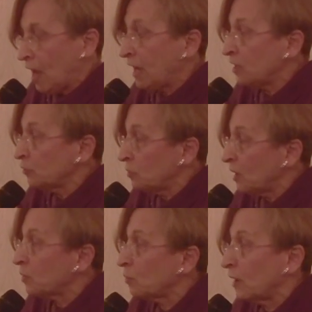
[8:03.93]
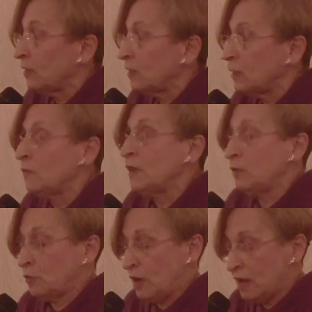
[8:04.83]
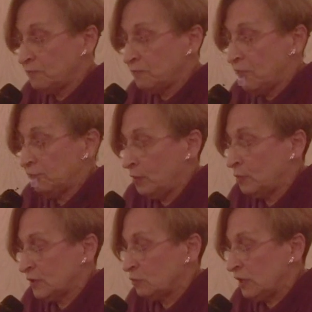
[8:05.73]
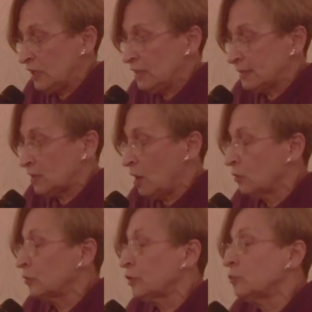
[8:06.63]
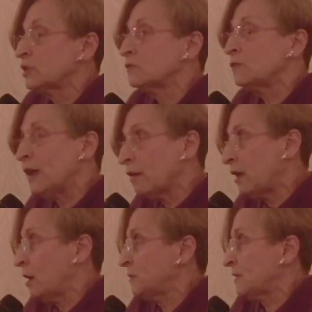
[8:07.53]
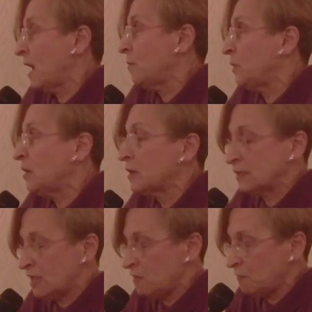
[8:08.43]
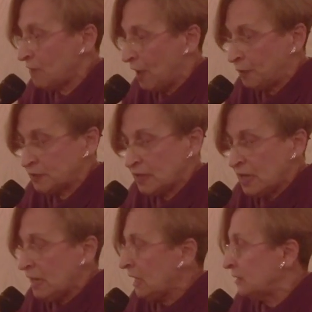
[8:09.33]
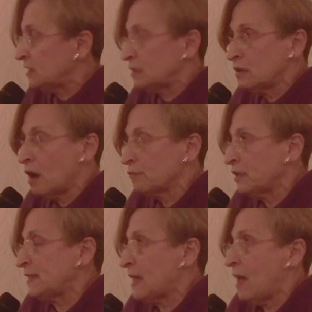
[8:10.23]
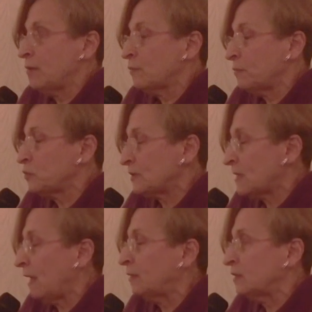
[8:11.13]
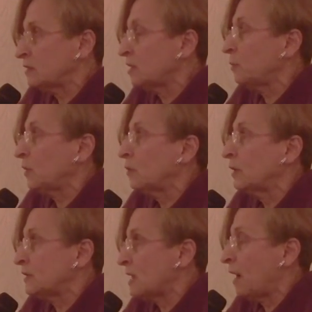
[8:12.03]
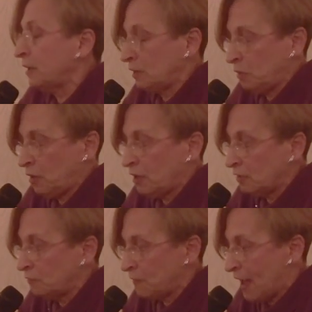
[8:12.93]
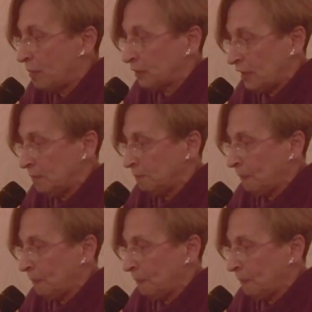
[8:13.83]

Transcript: I can remember when the movie The Grandfather was released, Uncle Lou was very upset because he felt it did not represent the typical Italian-American family.